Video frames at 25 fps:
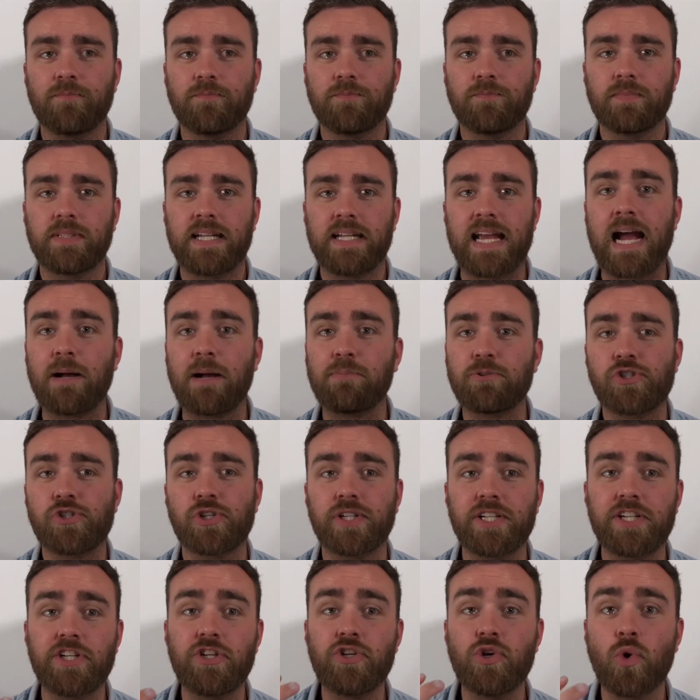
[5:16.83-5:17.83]

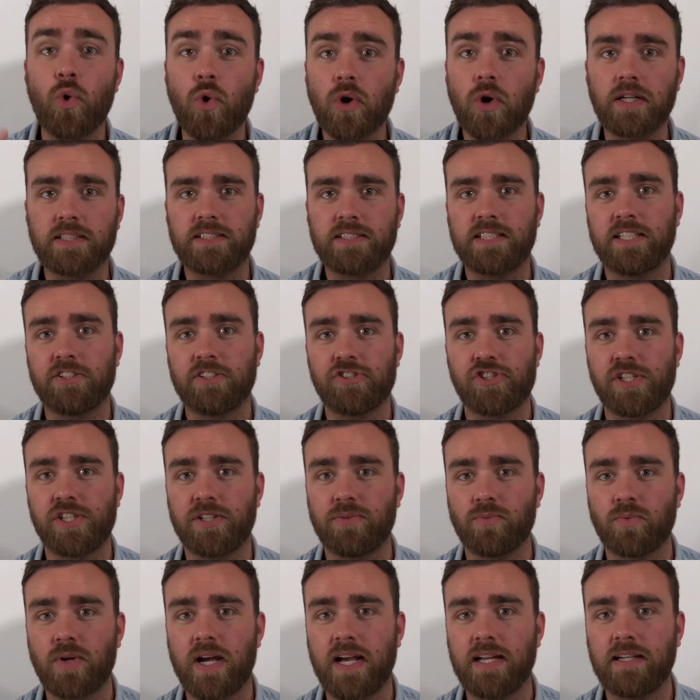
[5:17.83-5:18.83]
capturing your
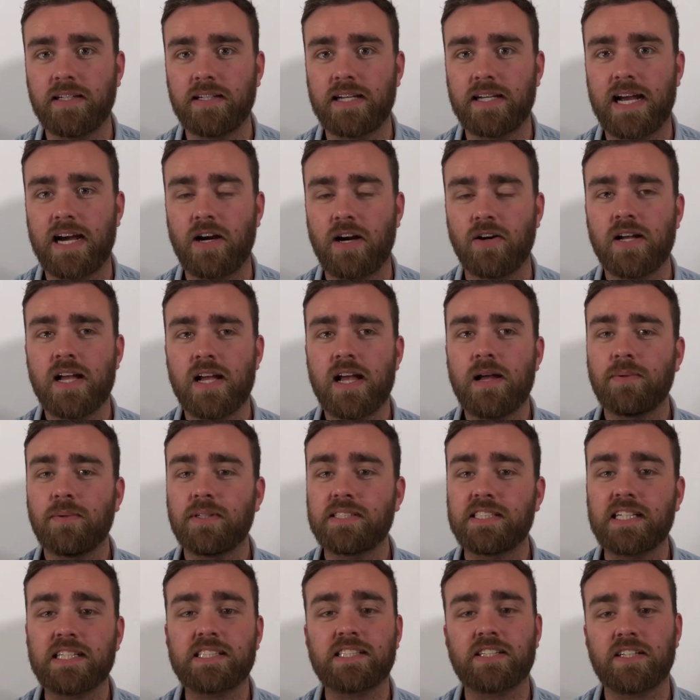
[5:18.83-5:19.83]
attention right now?
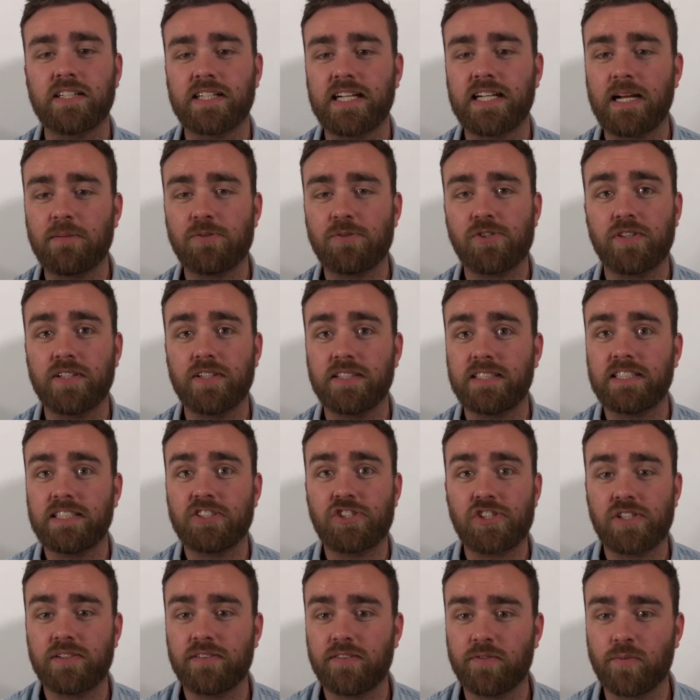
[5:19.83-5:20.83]
Because that's going to capture the
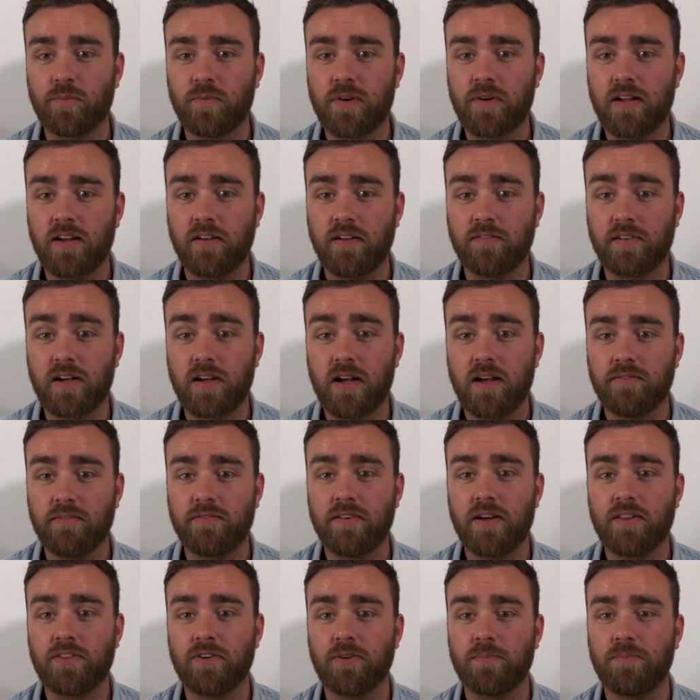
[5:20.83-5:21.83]
attention of
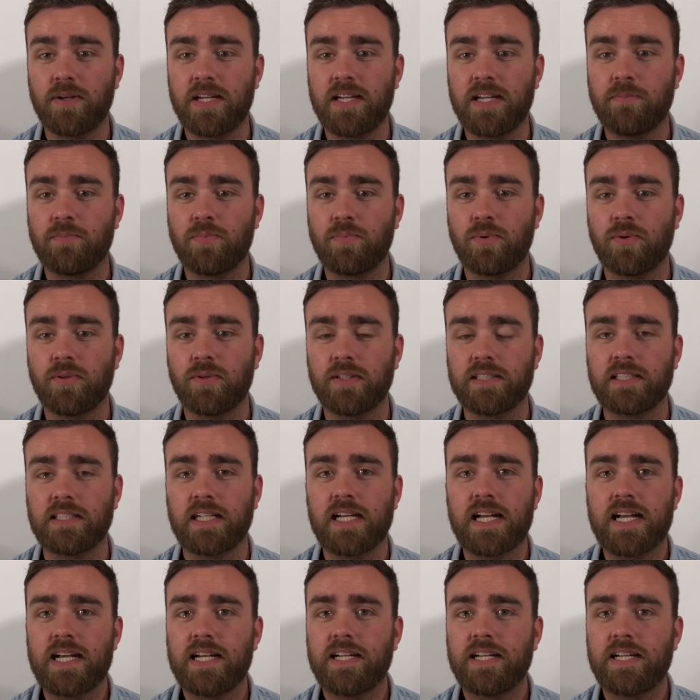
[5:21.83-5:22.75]
other people. And,